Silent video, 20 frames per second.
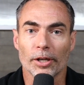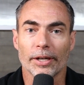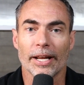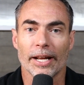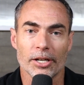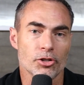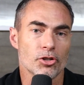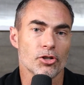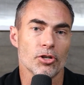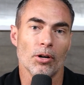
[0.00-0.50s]

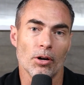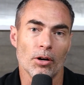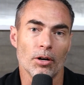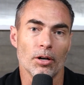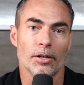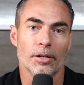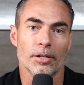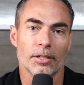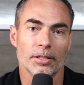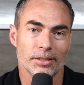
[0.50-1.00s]
extra
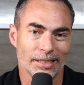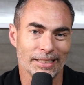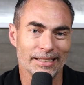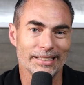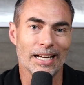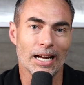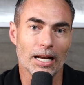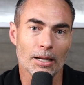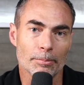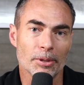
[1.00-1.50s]
hard to
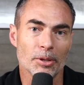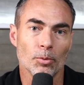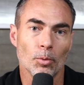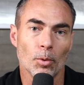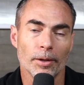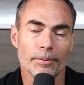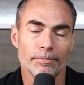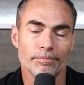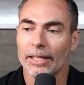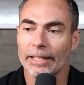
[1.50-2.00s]
not be
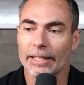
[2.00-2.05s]
one.